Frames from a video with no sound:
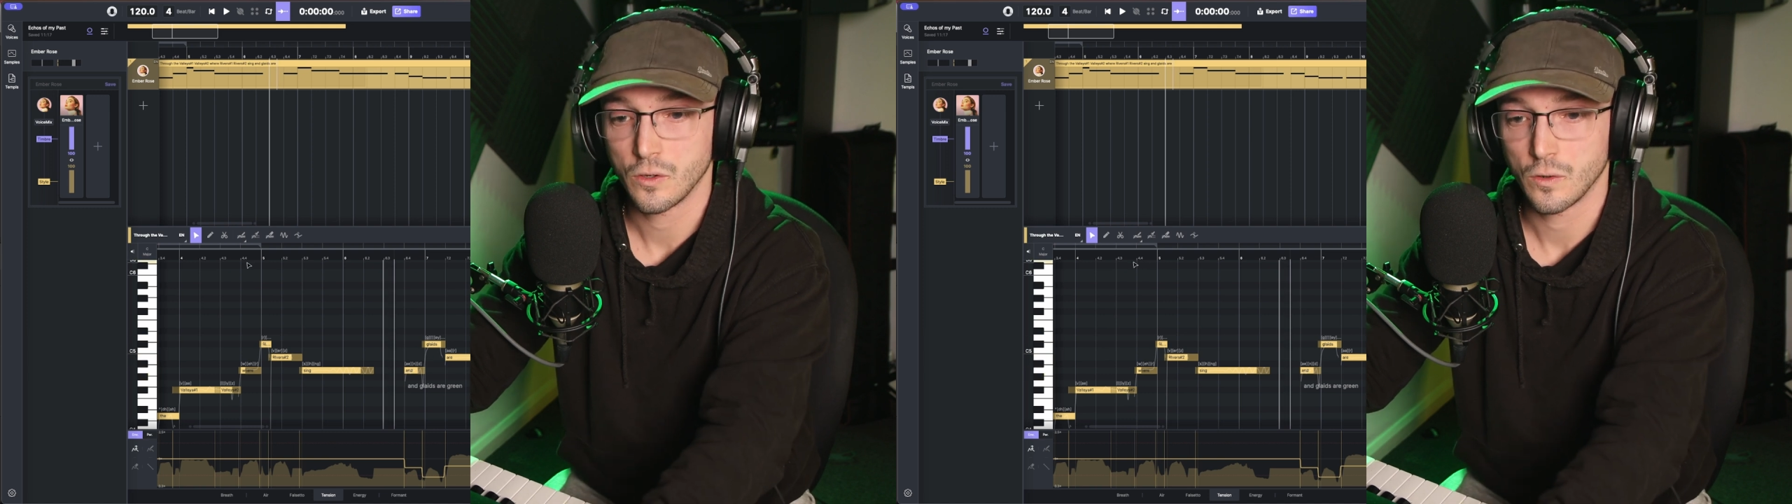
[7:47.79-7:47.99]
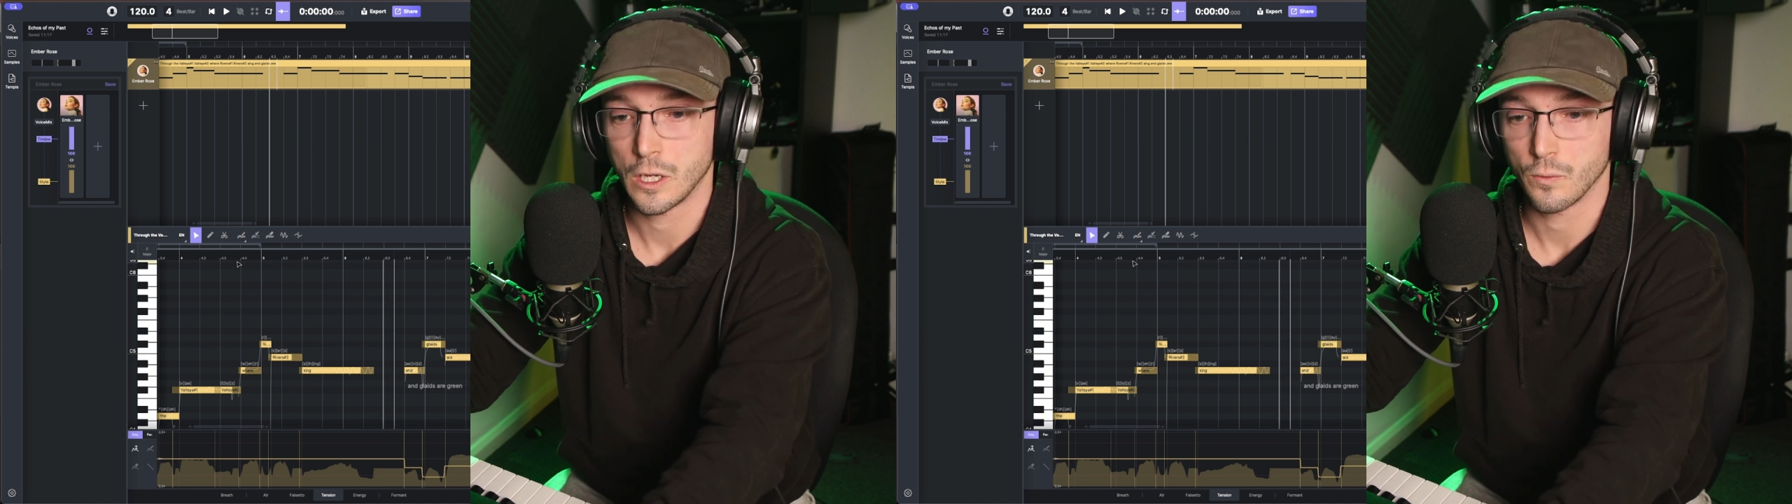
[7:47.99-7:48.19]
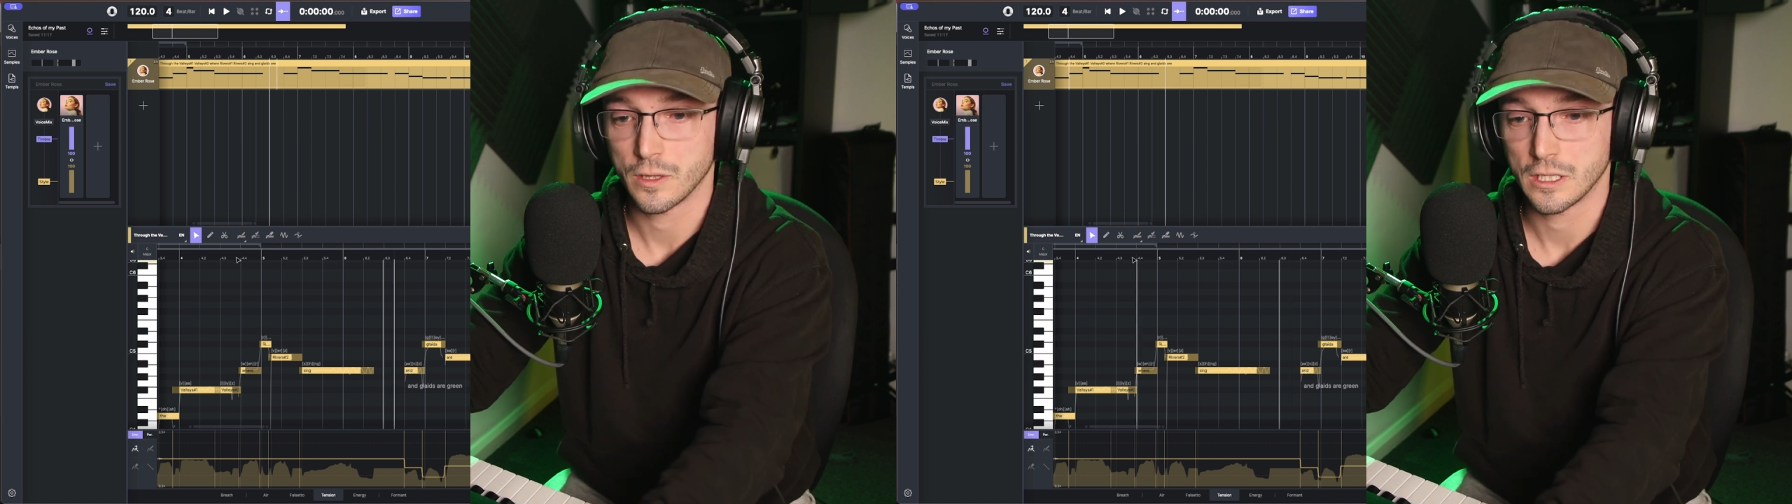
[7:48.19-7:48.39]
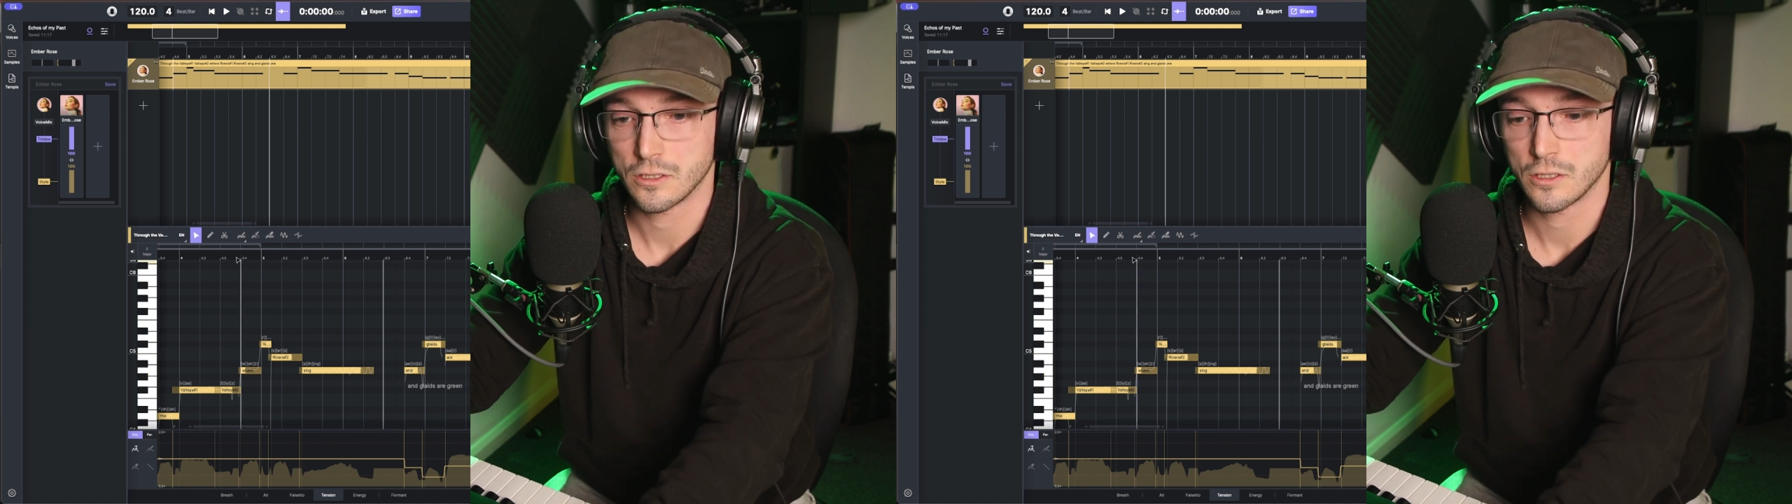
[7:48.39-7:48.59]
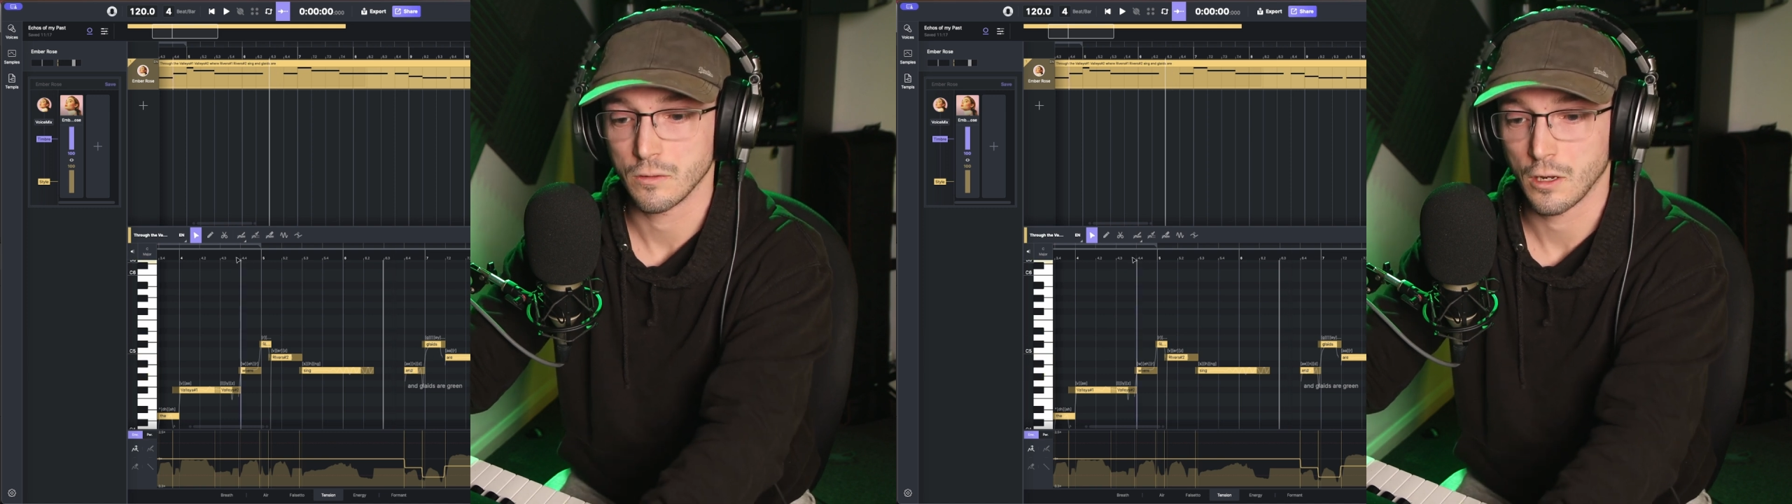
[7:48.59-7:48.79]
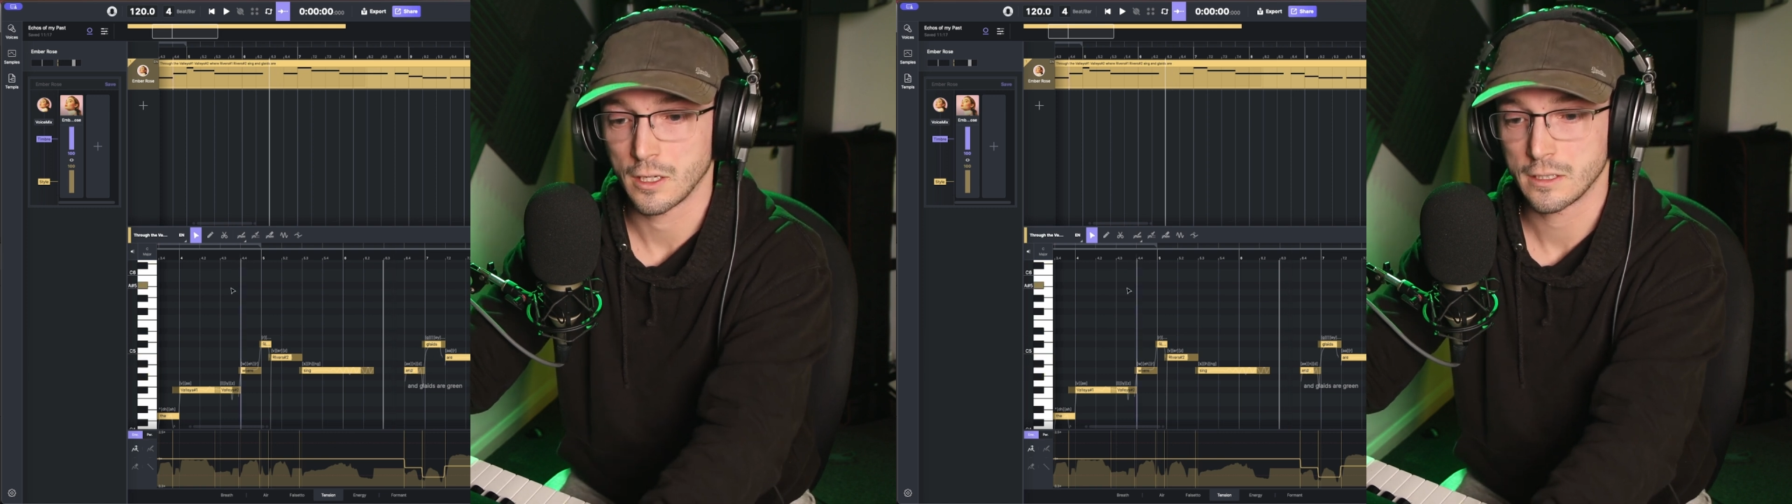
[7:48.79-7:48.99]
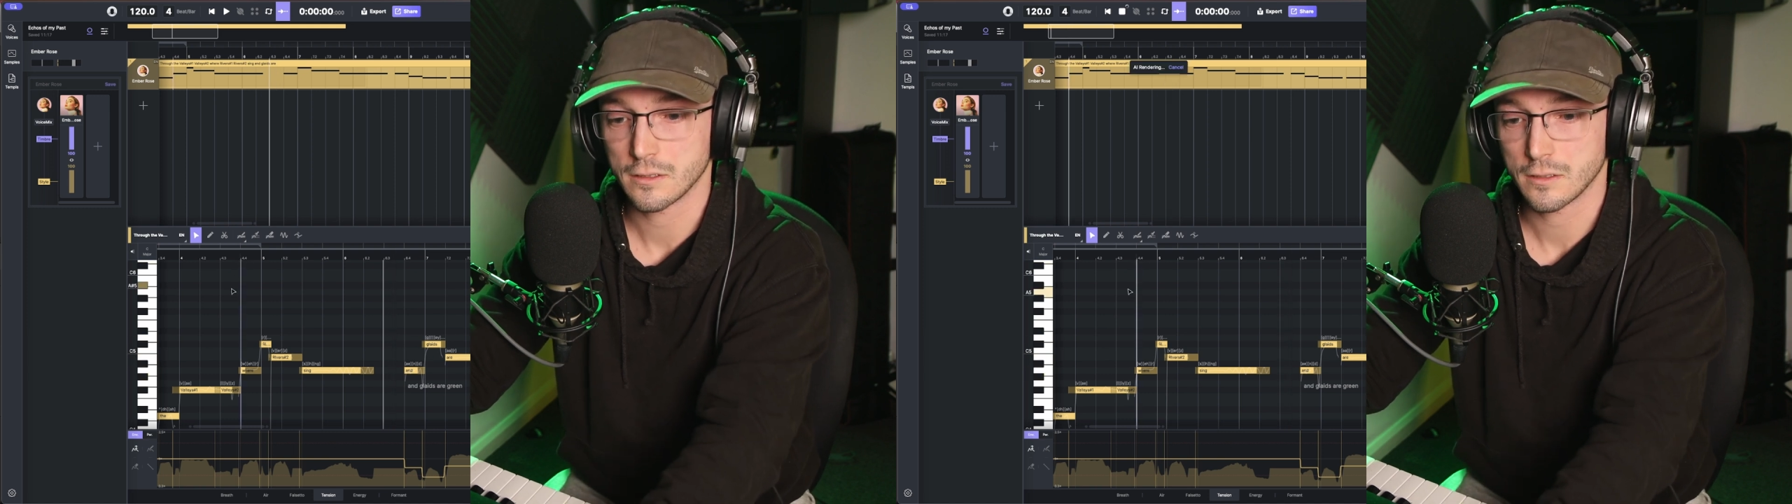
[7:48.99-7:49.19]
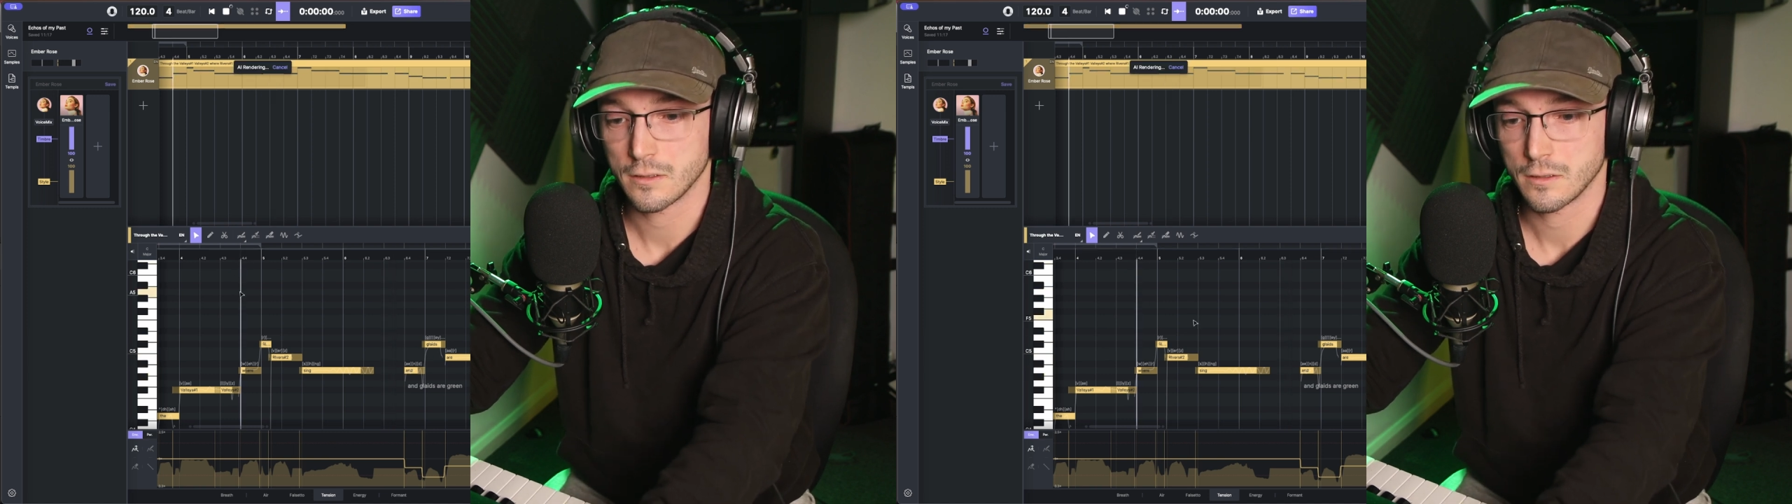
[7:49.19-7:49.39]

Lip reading: with these two lines.